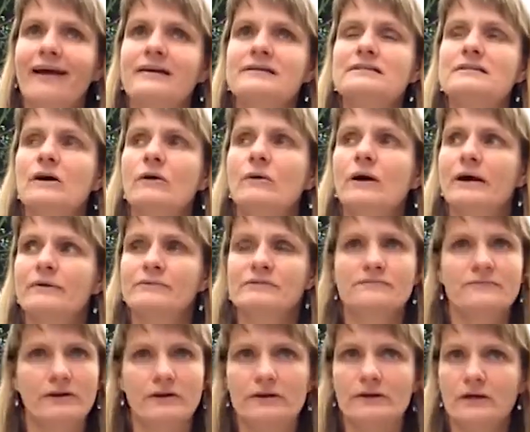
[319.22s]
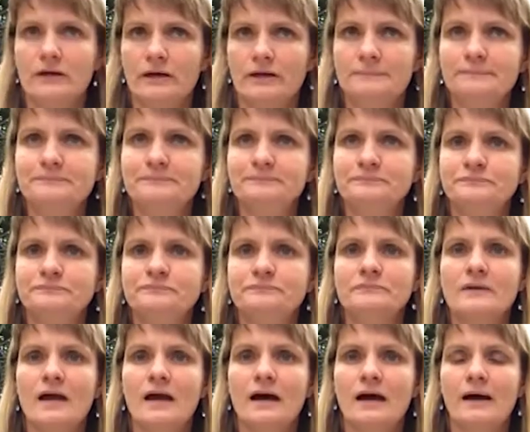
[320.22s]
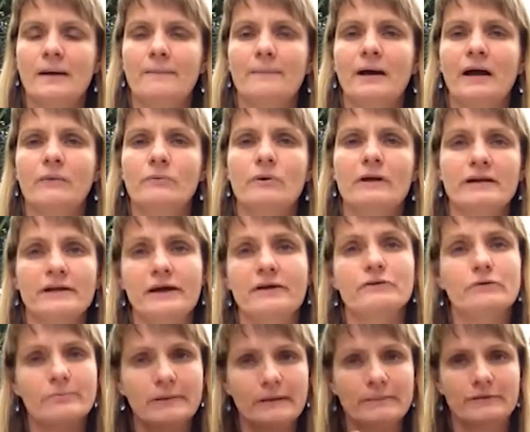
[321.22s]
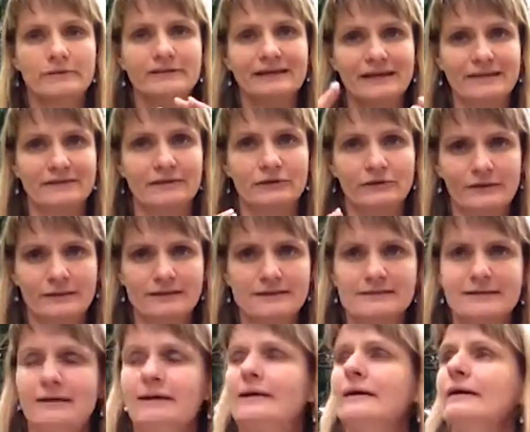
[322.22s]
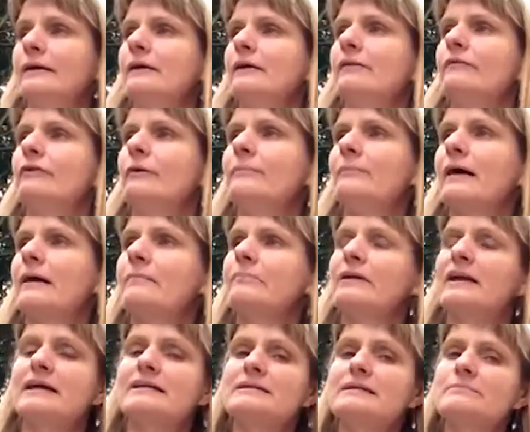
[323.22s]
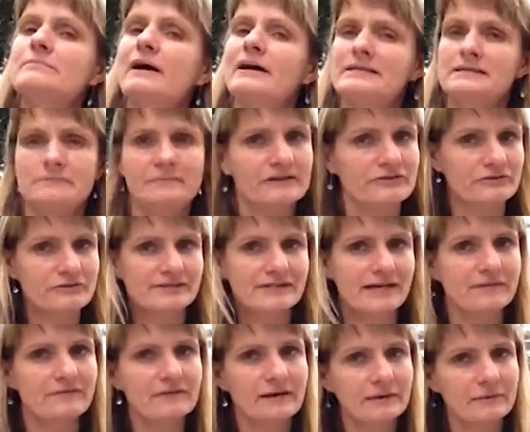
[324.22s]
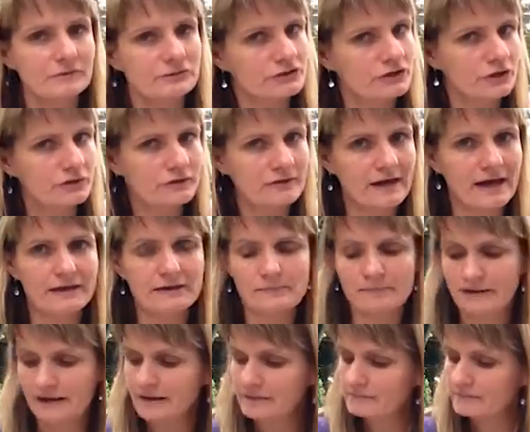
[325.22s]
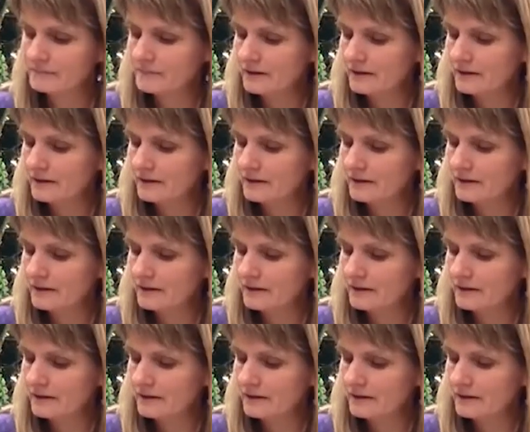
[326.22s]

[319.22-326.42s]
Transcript: So I was very good. Um, I wanted other people to get the goodies from them. But I did buy some other stuff, and I will show you that in a bit.